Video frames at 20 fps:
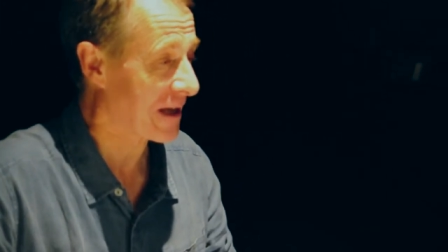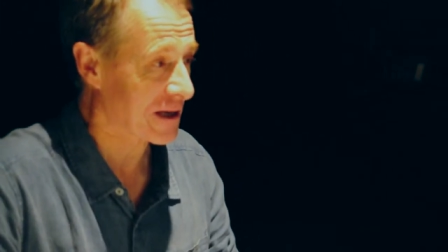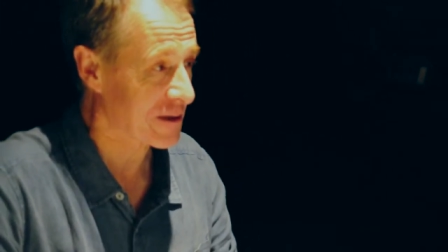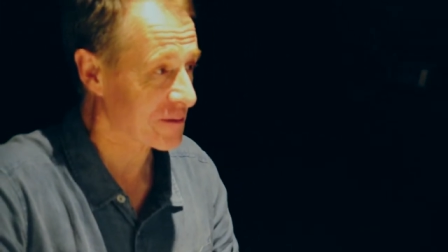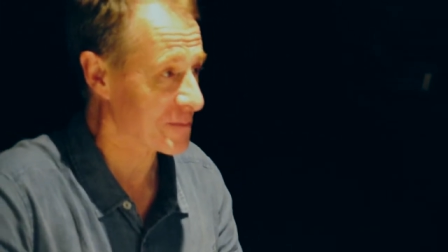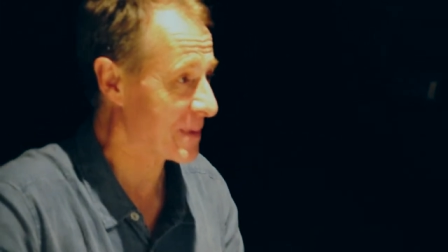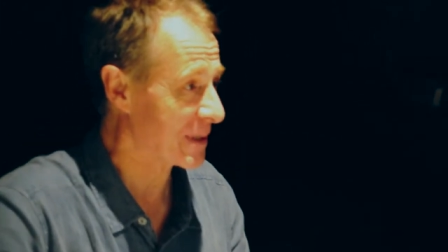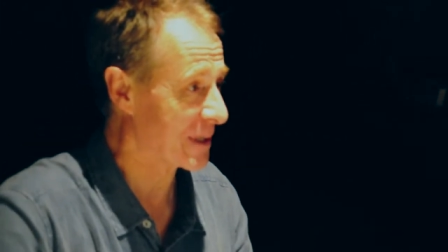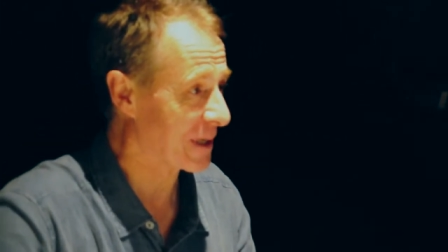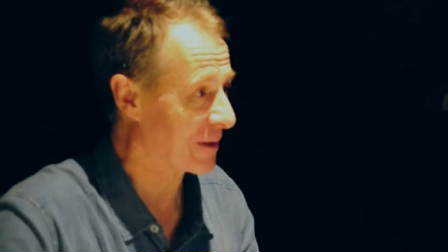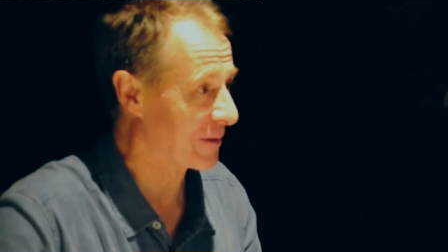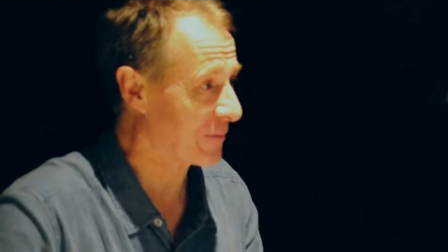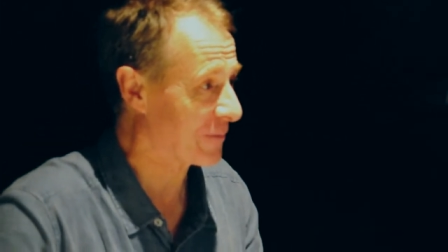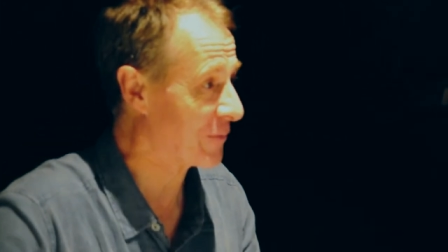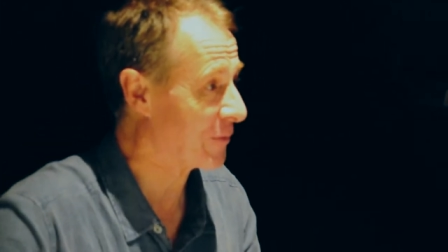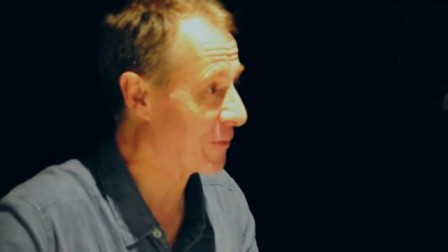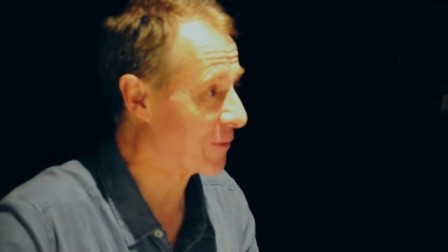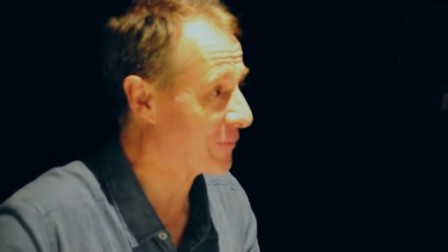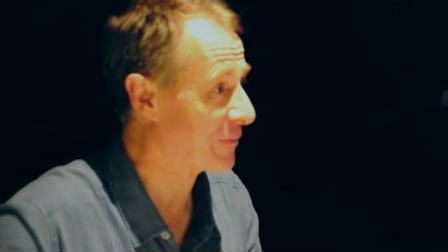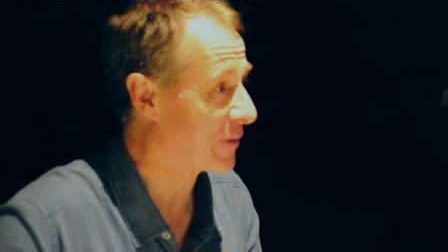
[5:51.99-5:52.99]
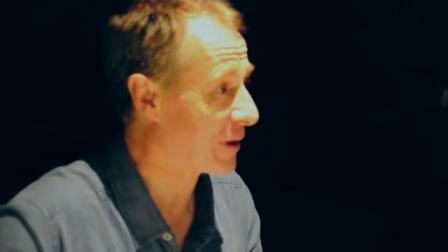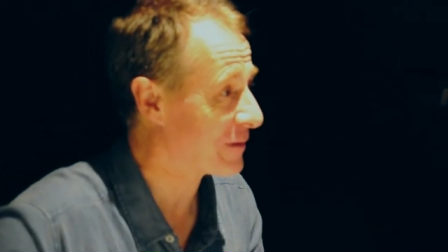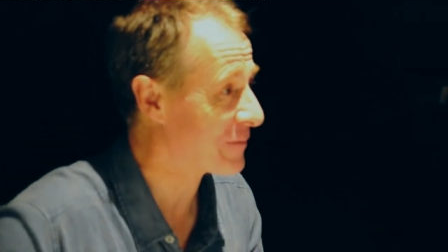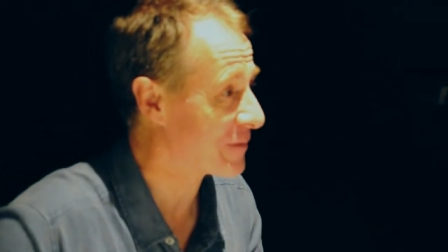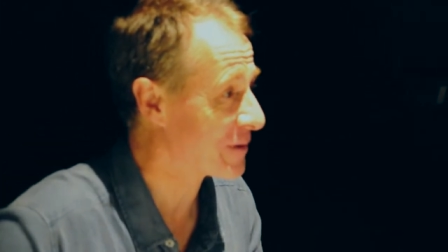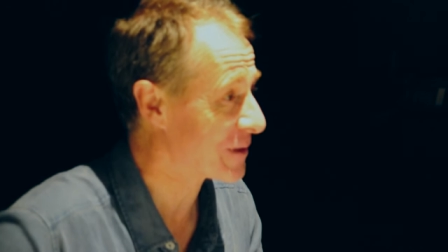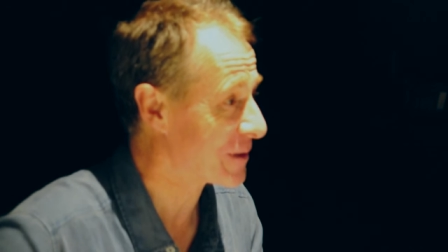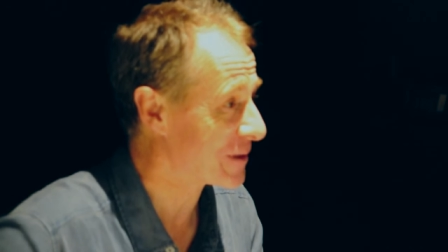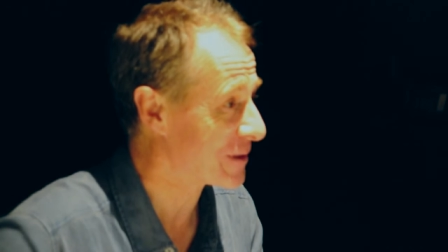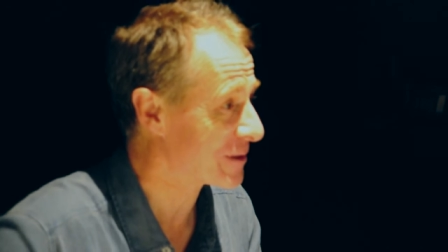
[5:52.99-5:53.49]
that gives me another 4 or
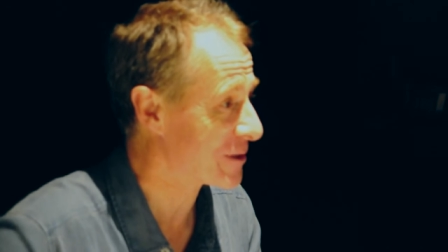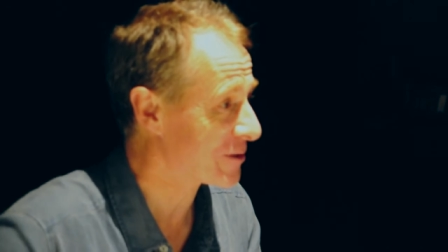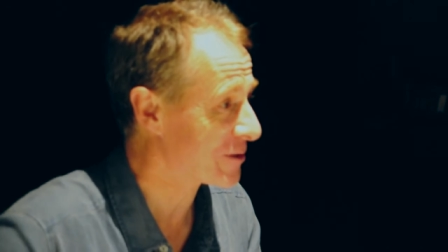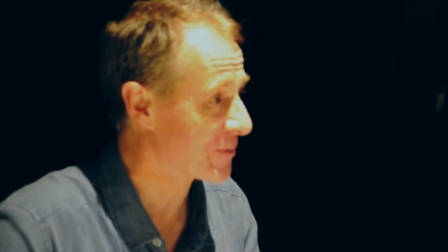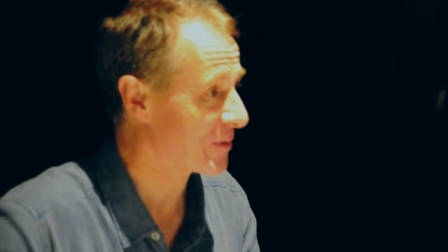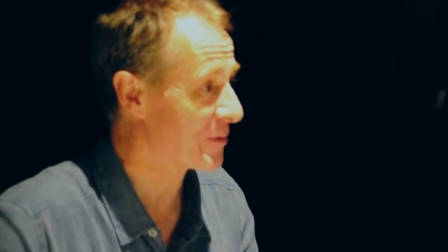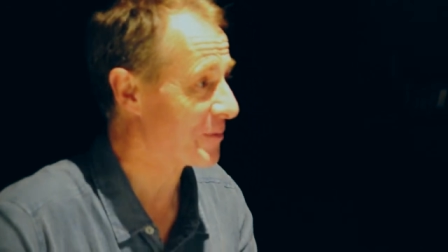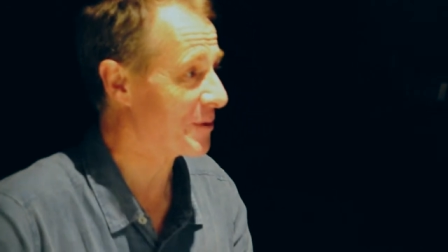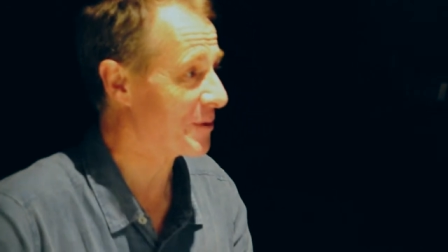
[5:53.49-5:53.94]
5 years to